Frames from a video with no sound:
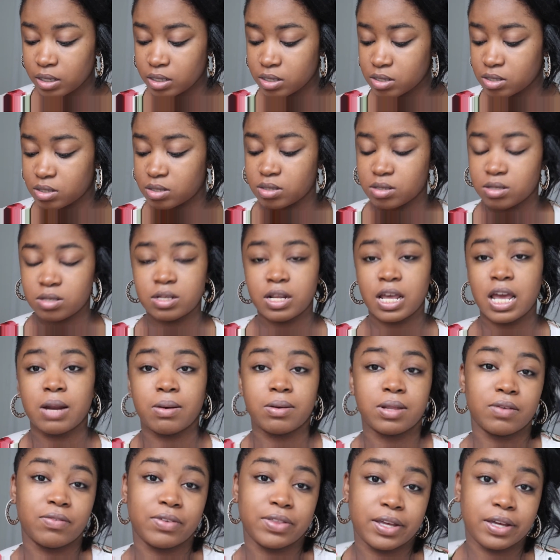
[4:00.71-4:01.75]
is stained
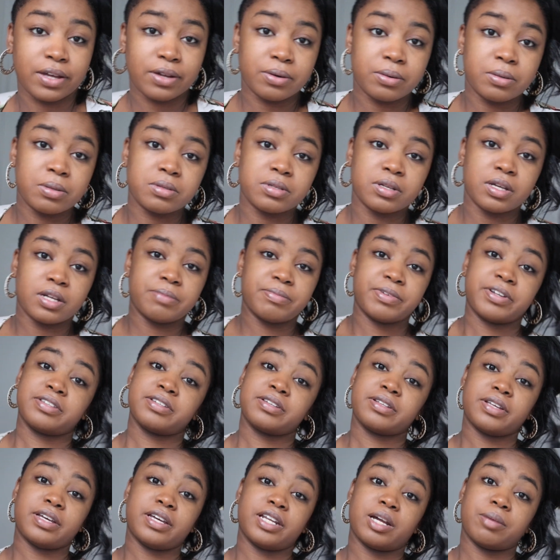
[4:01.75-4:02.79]
with everything under the sun, but it's
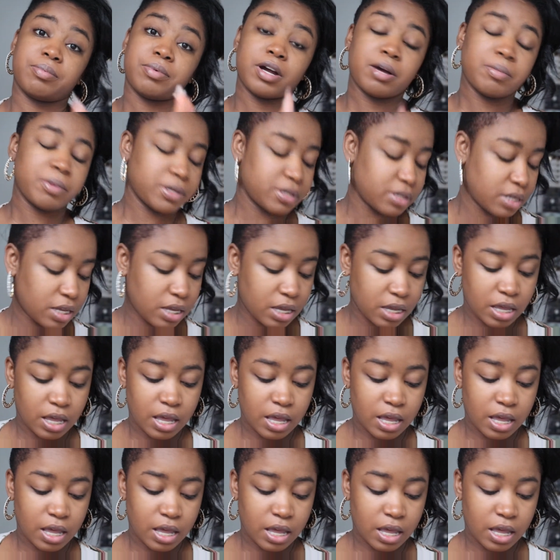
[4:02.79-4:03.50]
clean, I promise.